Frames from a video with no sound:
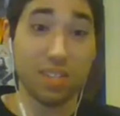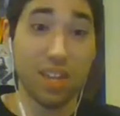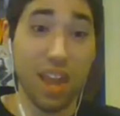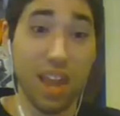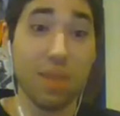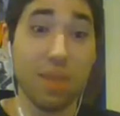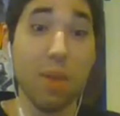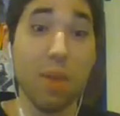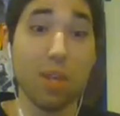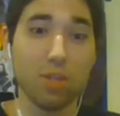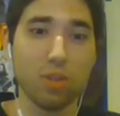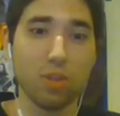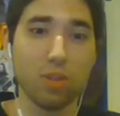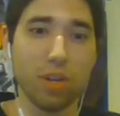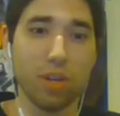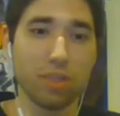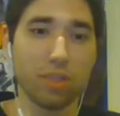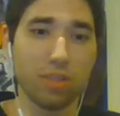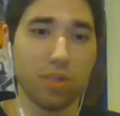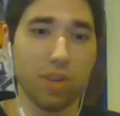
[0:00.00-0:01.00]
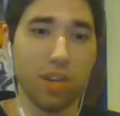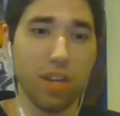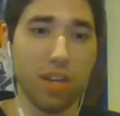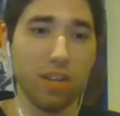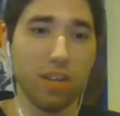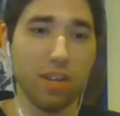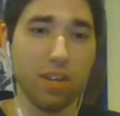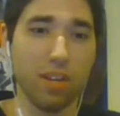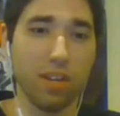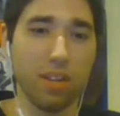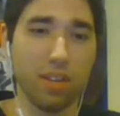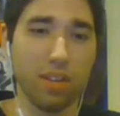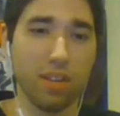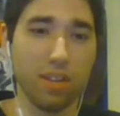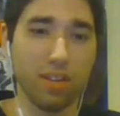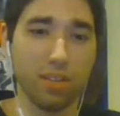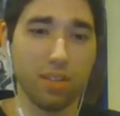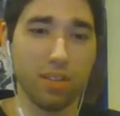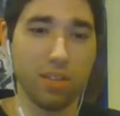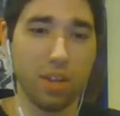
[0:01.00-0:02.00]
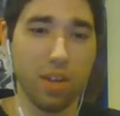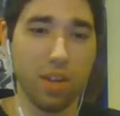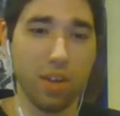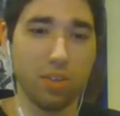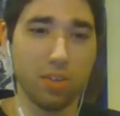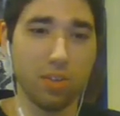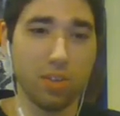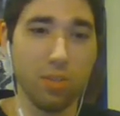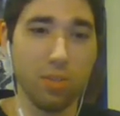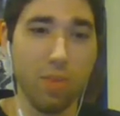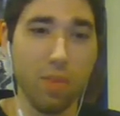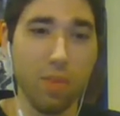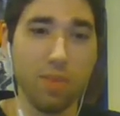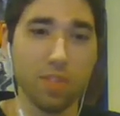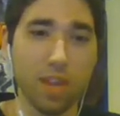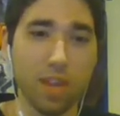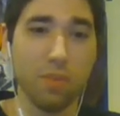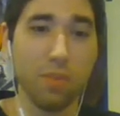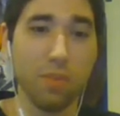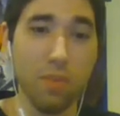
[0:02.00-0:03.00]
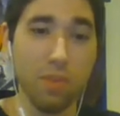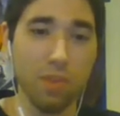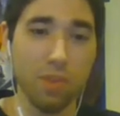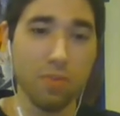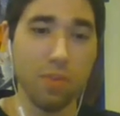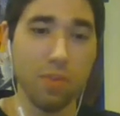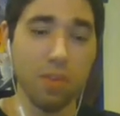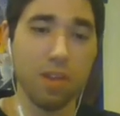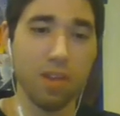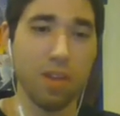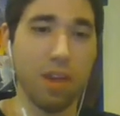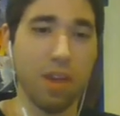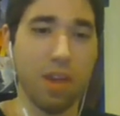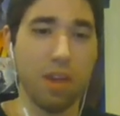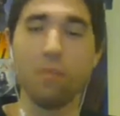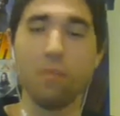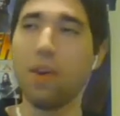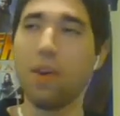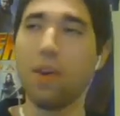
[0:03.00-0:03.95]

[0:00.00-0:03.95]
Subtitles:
and he made Trick or Treat. So two movies I really love.